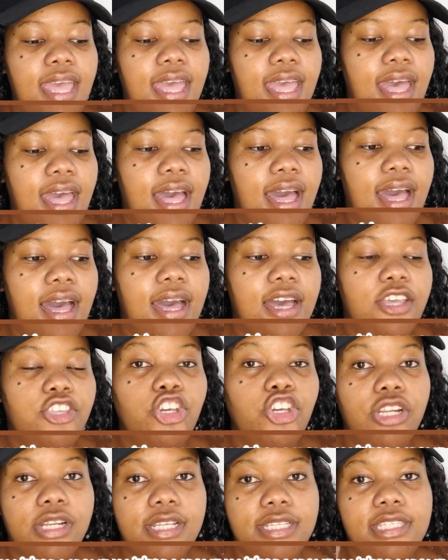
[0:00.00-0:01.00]
You're
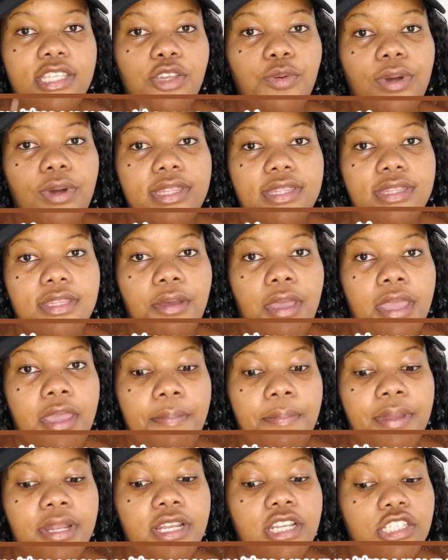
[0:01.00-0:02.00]
gonna see what the
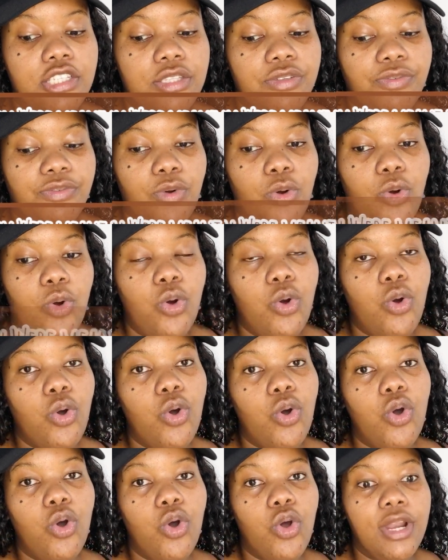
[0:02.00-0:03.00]
hairpin is for
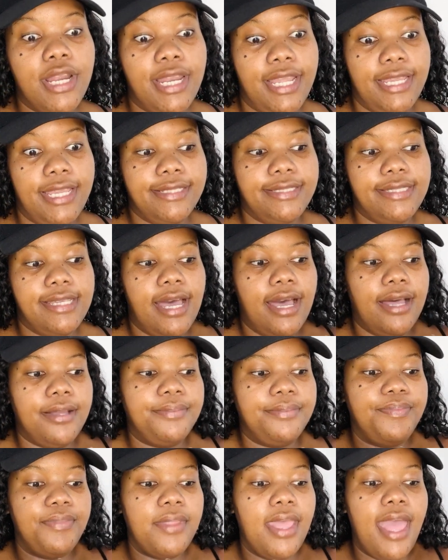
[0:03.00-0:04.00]
later,
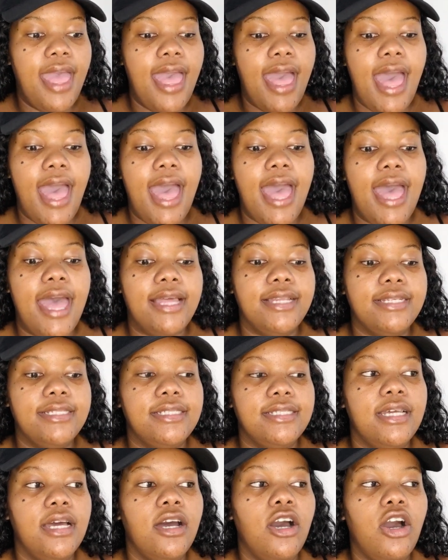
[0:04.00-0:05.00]
and
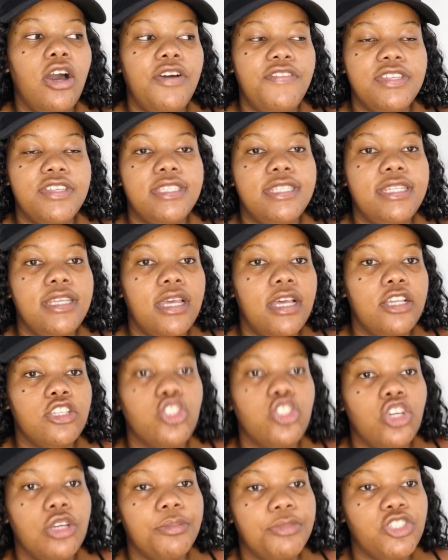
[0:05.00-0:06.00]
obviously a
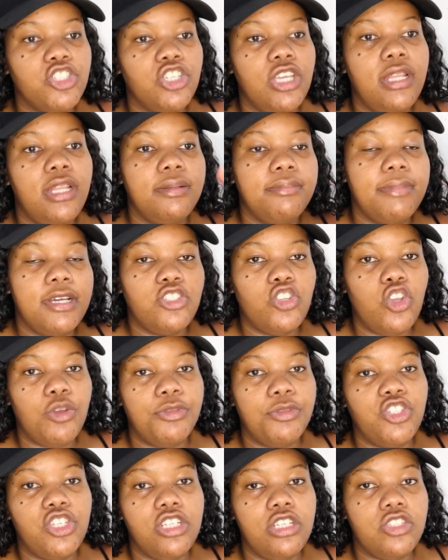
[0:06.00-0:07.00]
sewing machine. My sewing
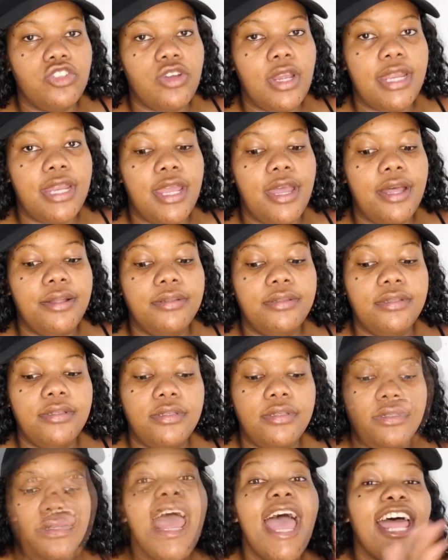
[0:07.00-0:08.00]
machine is right here.
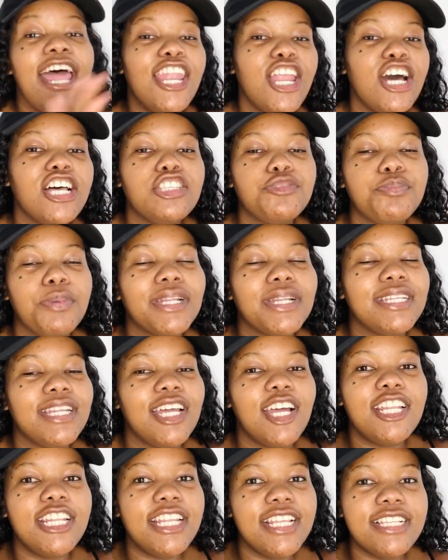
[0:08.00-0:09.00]
And last but
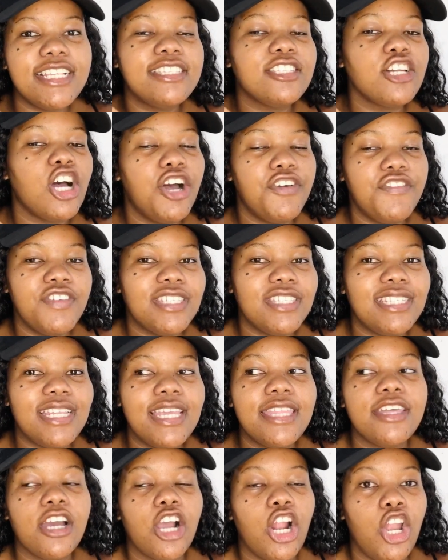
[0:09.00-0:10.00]
not least, obviously
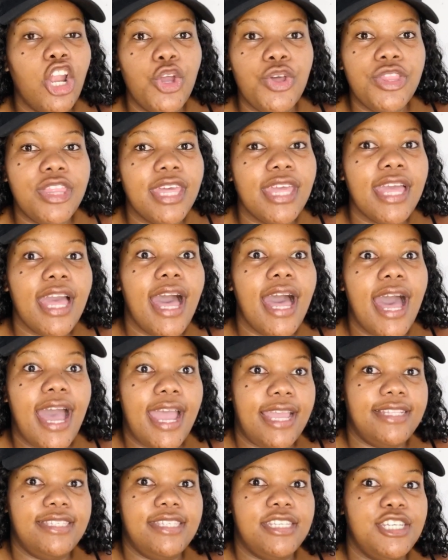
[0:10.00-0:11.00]
the clothing
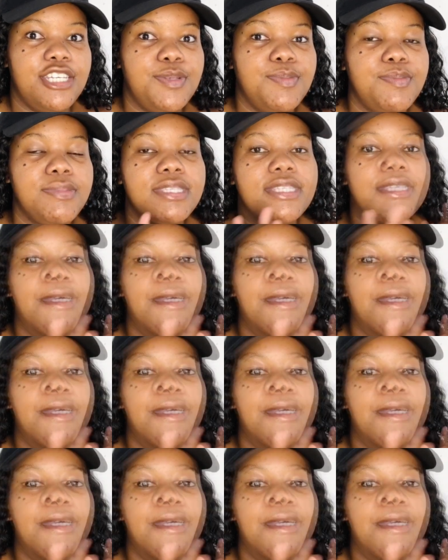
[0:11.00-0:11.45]
items.